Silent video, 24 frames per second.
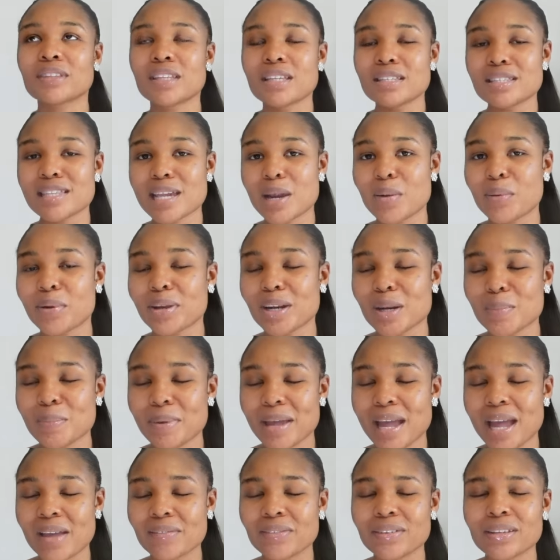This year we're going to
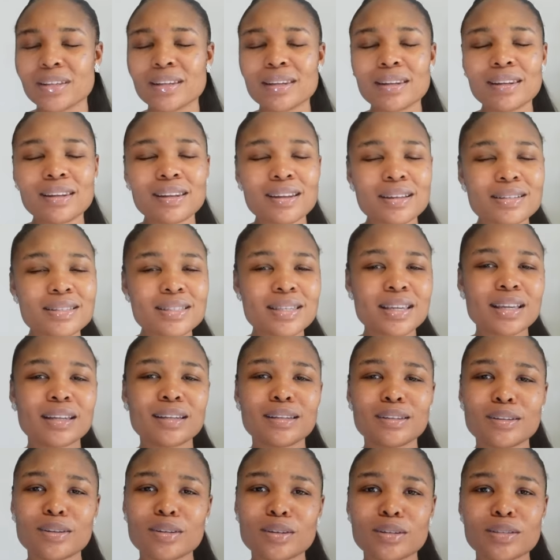be having lots
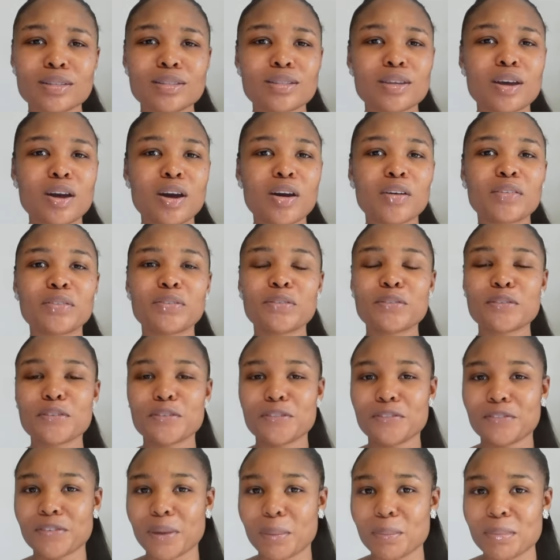and lots of
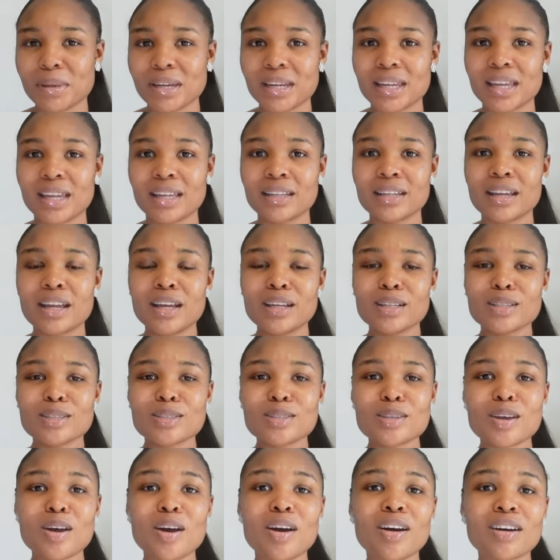feminine
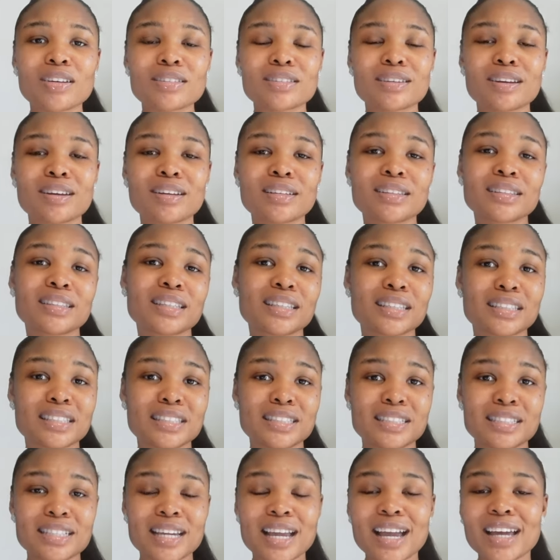talks on
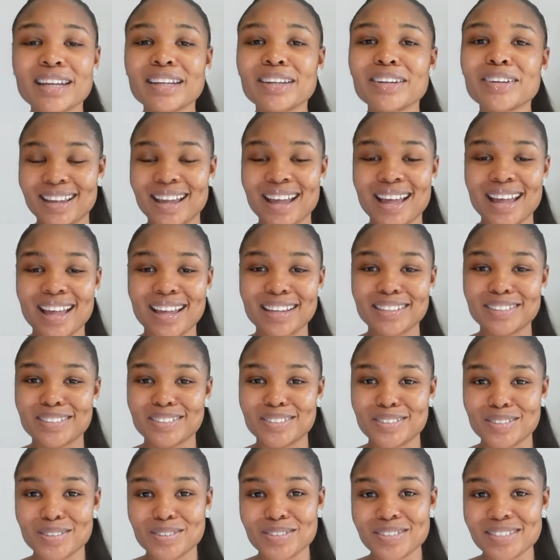this channel. I
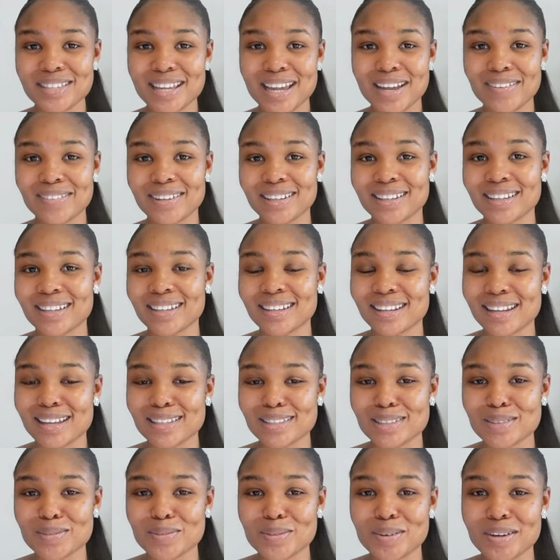don't have like a
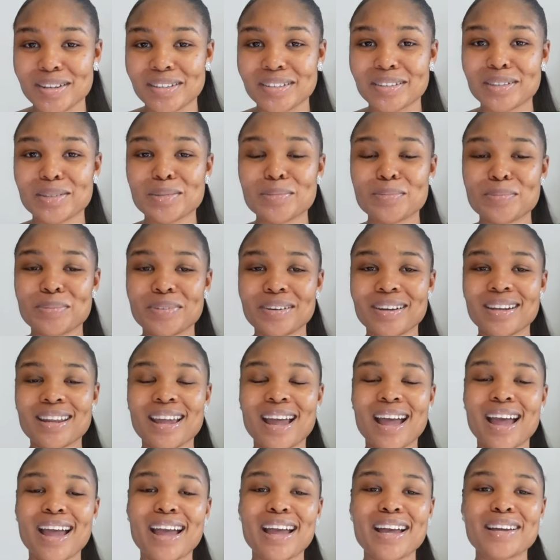glass of water, but
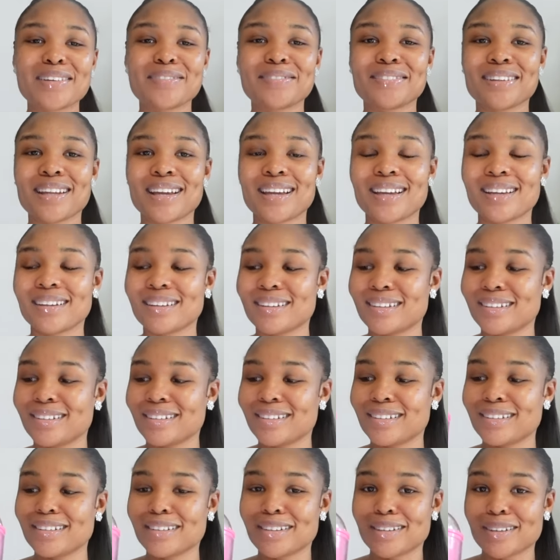I have like
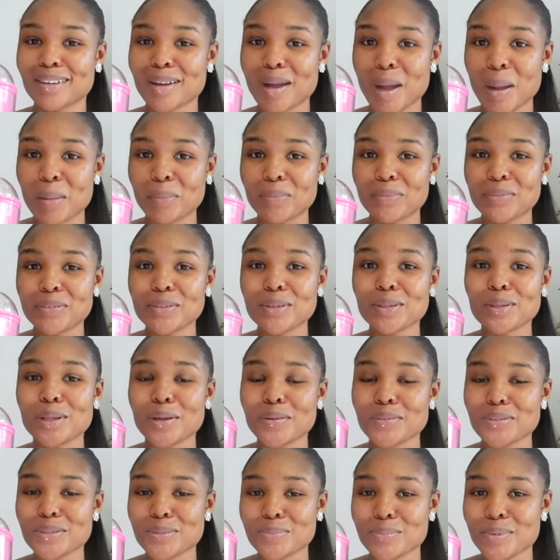a cup full
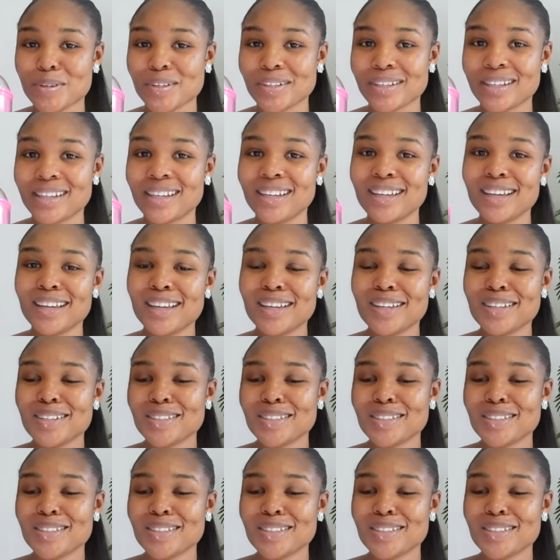of smoothie.